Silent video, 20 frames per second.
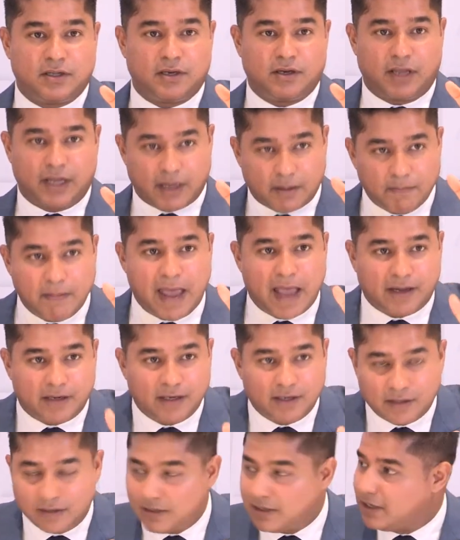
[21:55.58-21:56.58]
like a
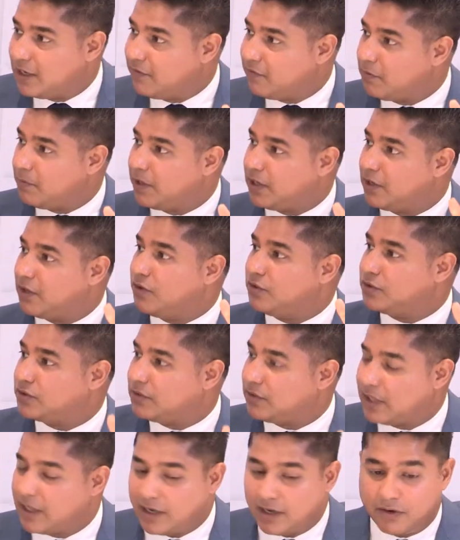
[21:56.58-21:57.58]
magnet and everybody goes
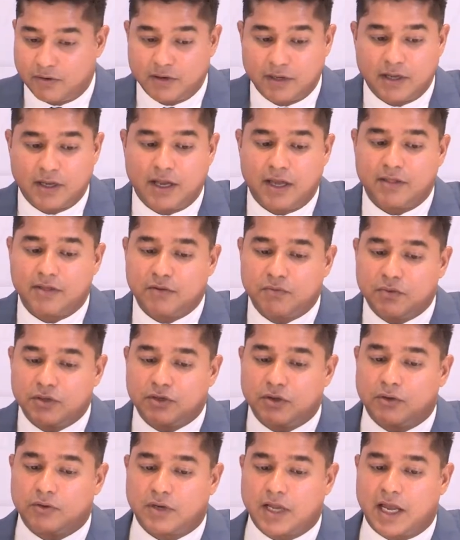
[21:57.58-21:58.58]
to that area. I think we
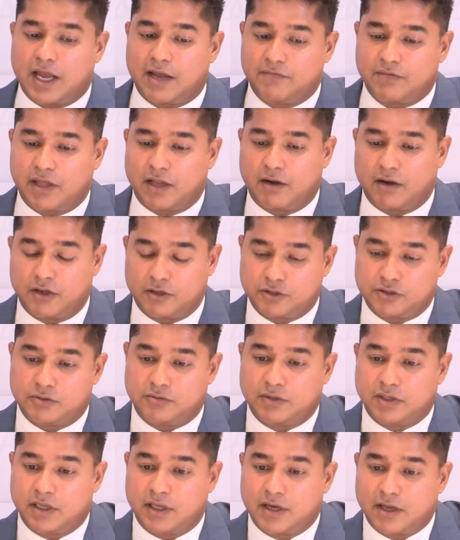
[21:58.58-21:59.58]
don't have that
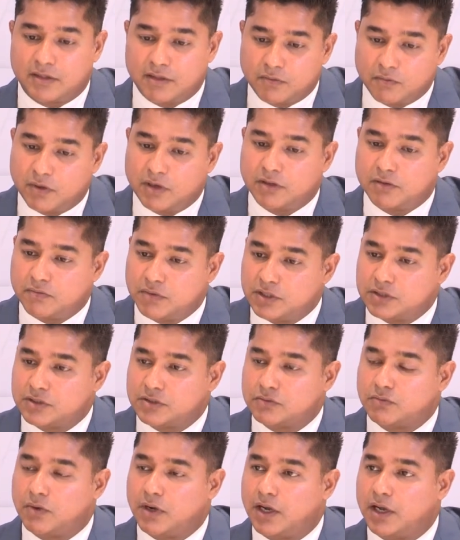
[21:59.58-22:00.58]
luxury. And I think one of the
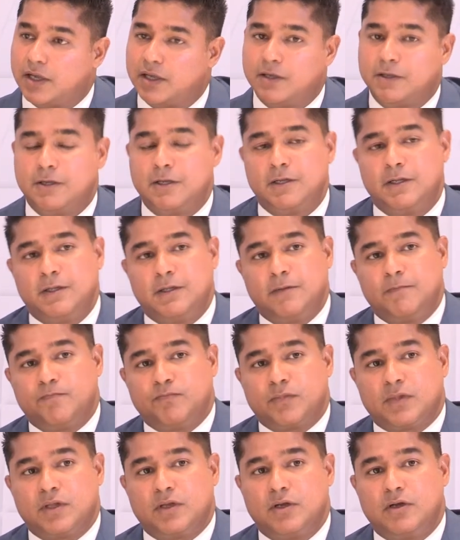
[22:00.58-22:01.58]
reasons why
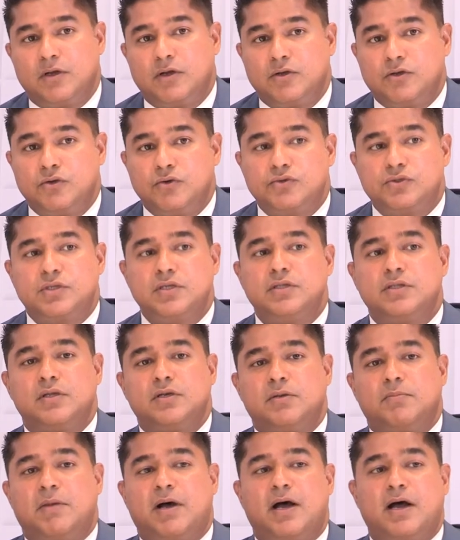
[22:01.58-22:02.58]
you see the
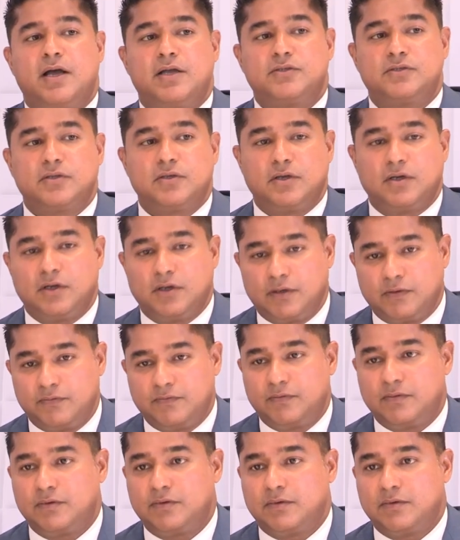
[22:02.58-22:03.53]
demise of